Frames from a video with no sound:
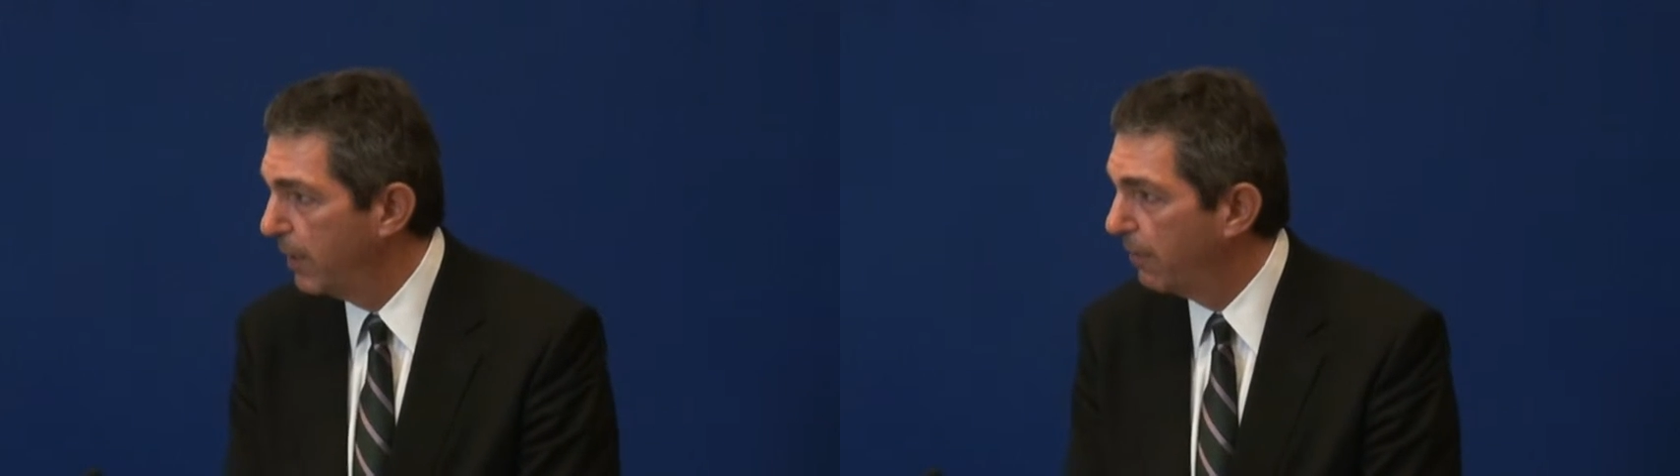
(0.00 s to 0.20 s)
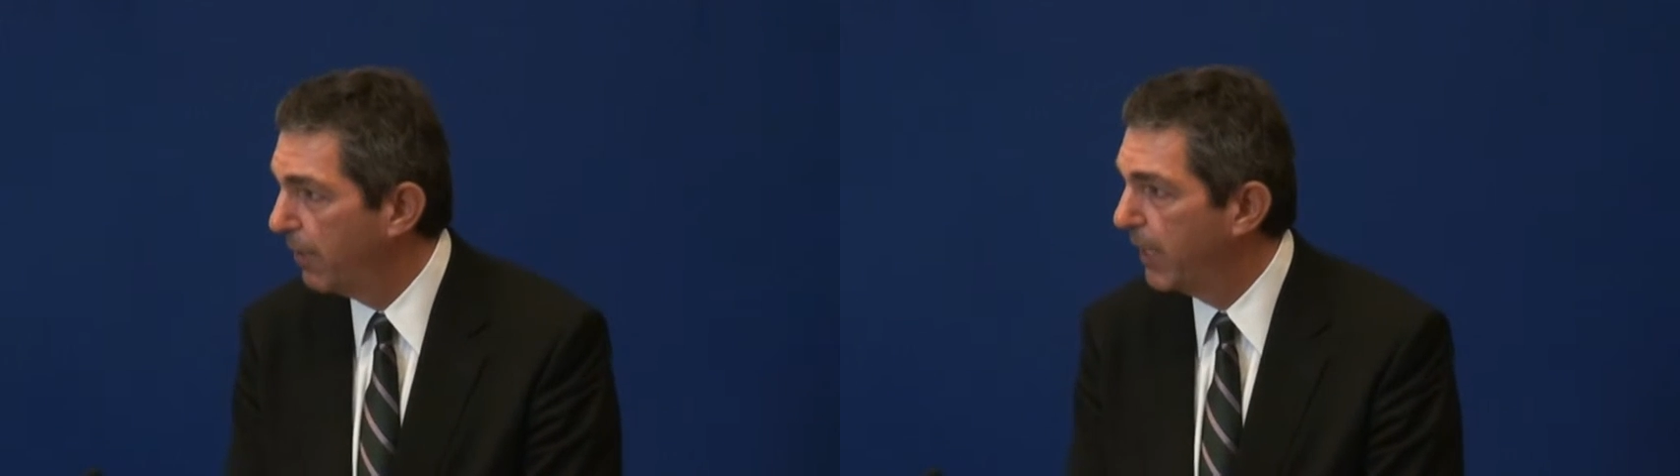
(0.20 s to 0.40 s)

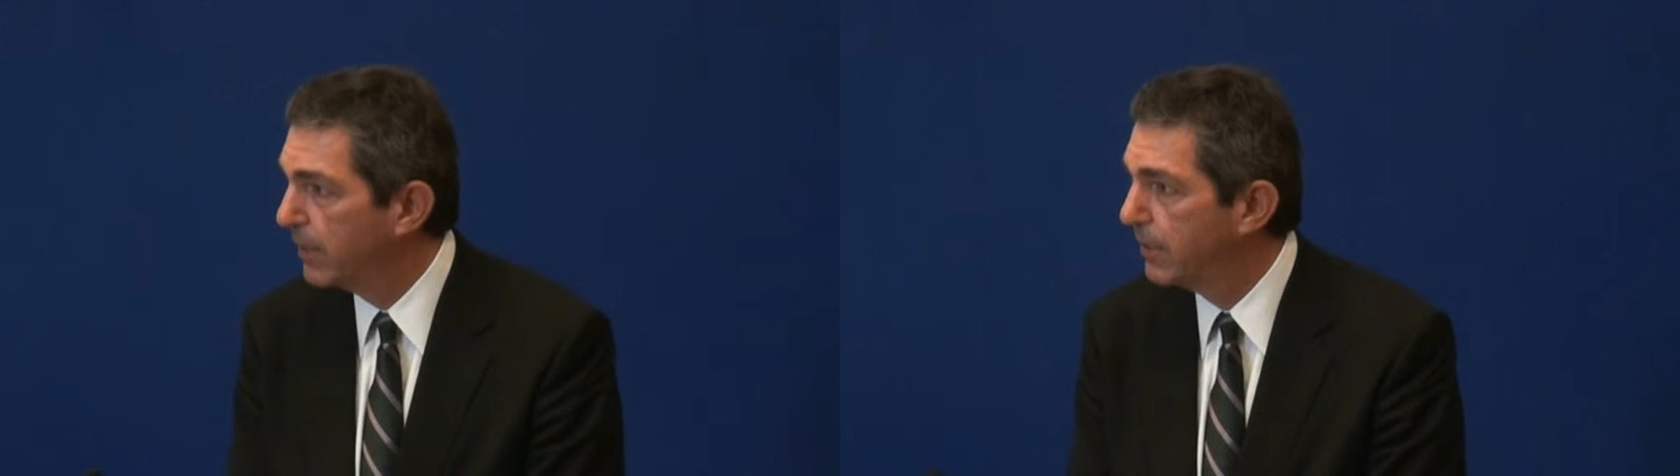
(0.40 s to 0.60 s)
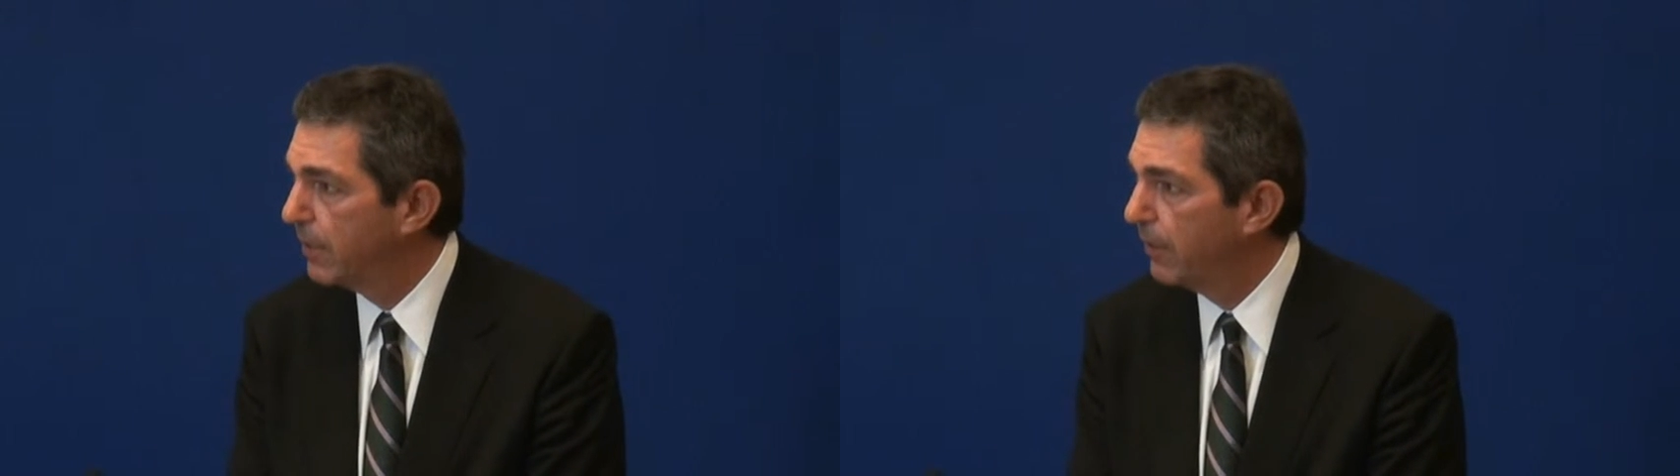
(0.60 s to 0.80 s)

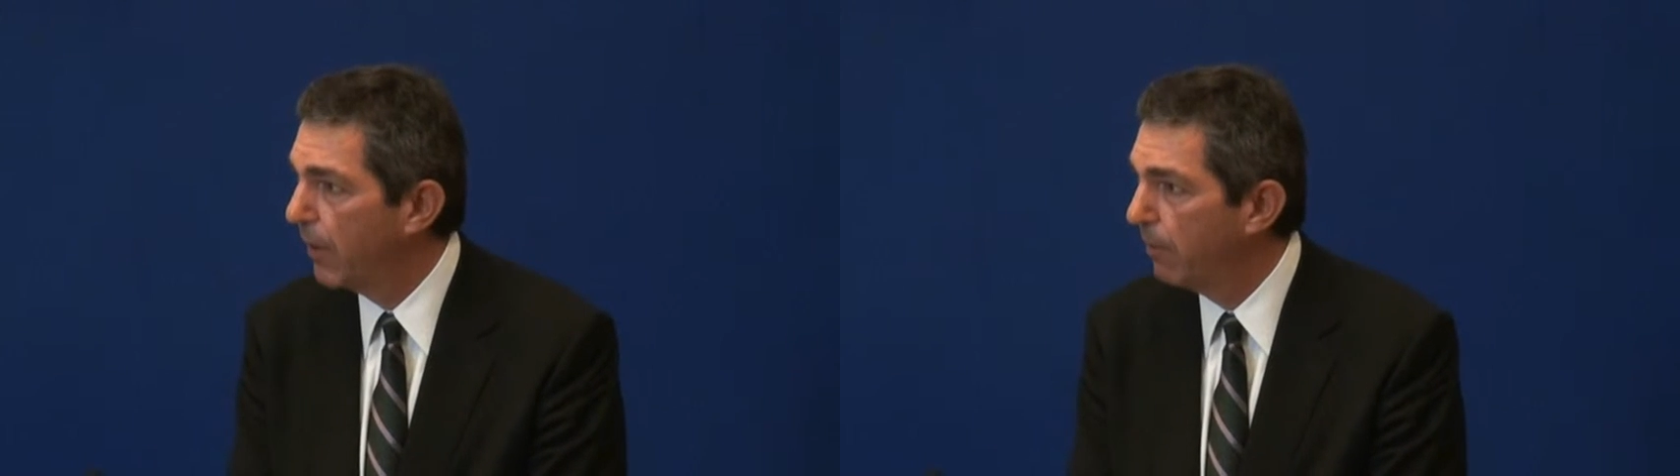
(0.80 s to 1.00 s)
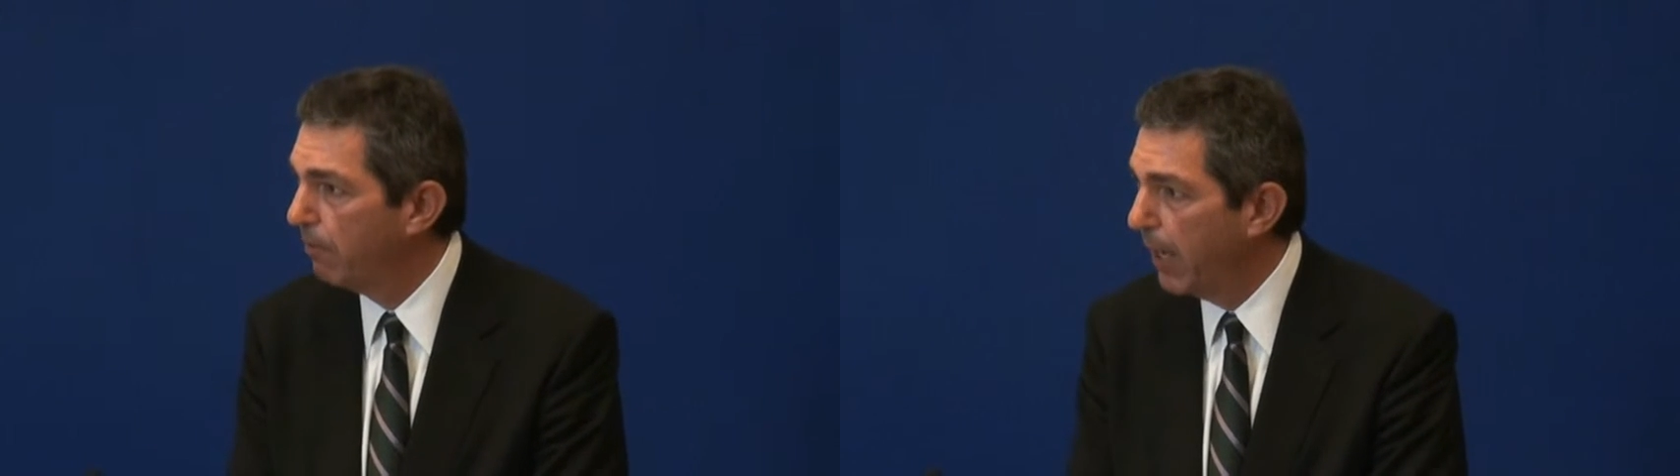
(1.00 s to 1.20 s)
that
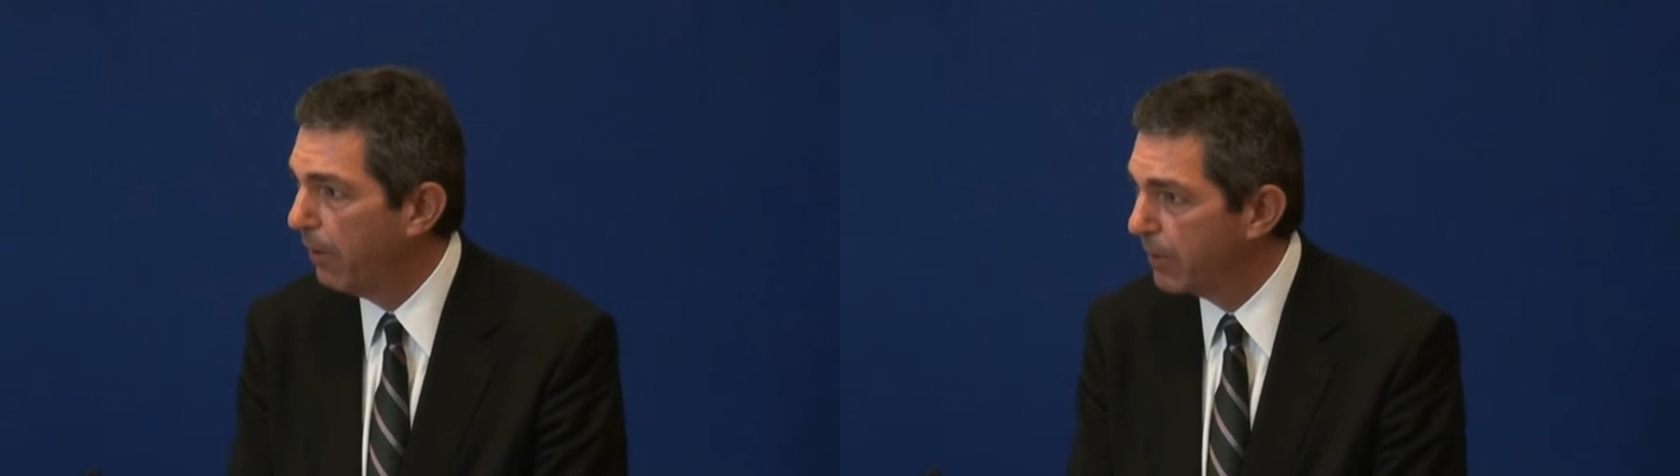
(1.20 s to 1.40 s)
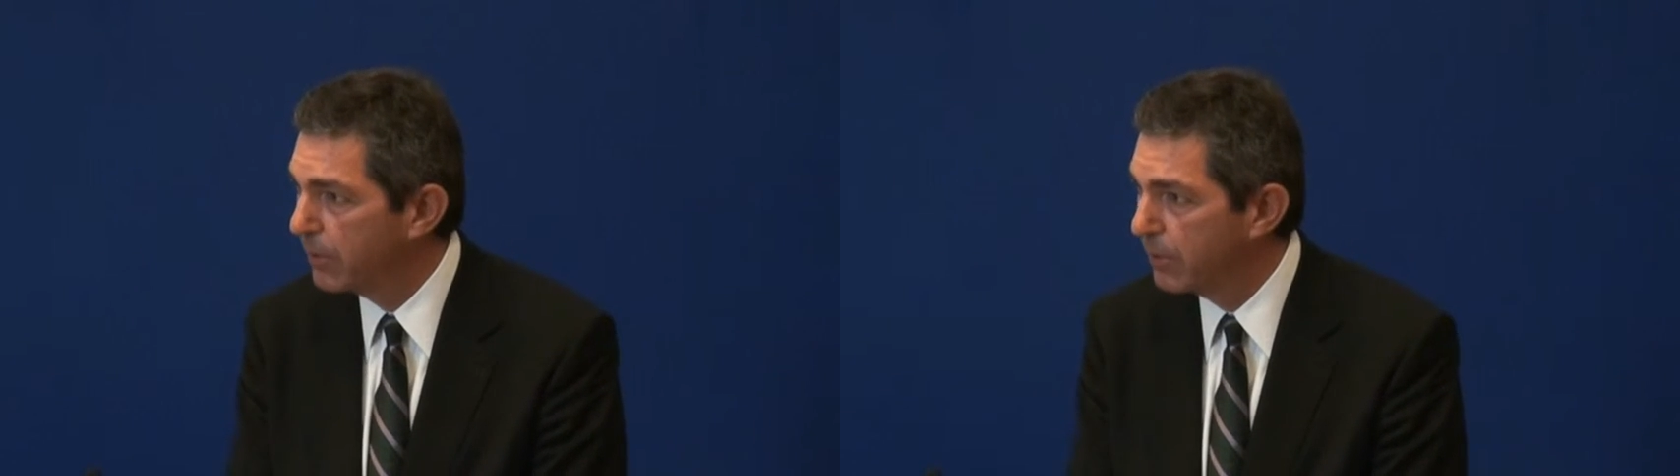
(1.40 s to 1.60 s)
they're
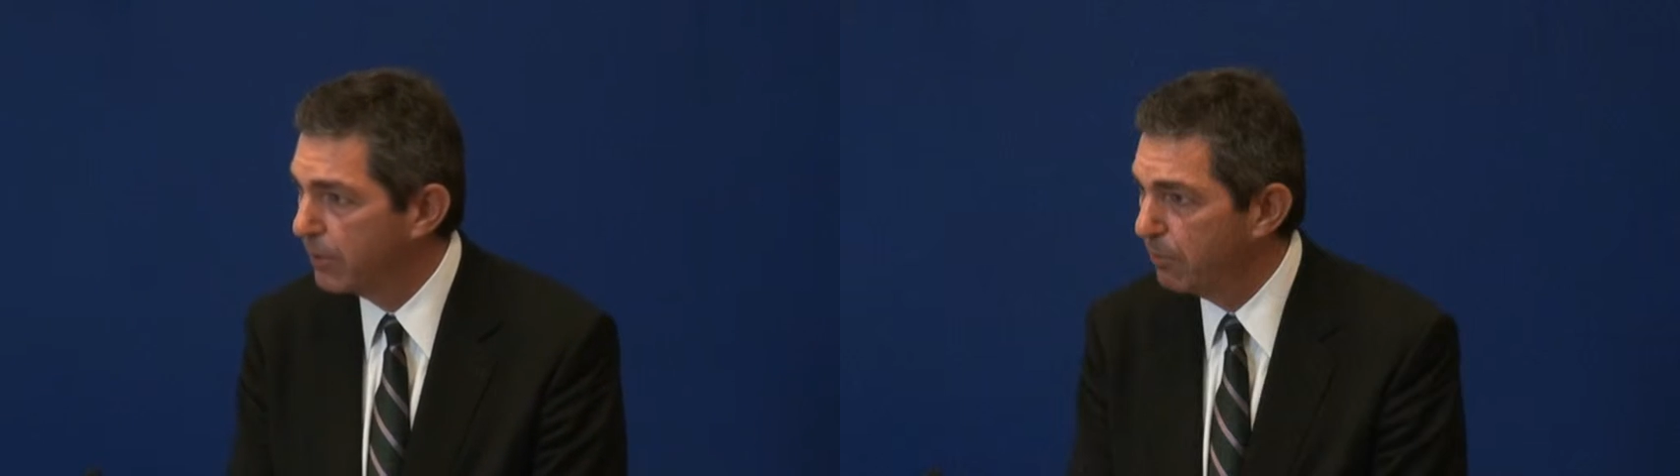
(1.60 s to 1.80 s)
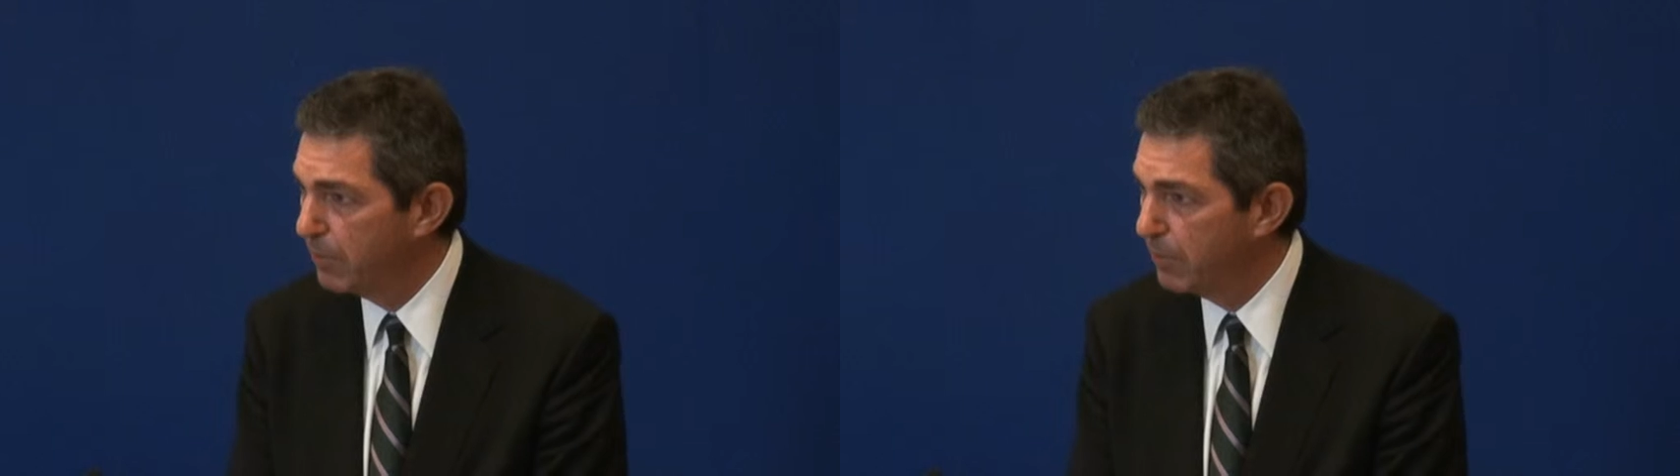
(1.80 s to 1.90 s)
embarrassed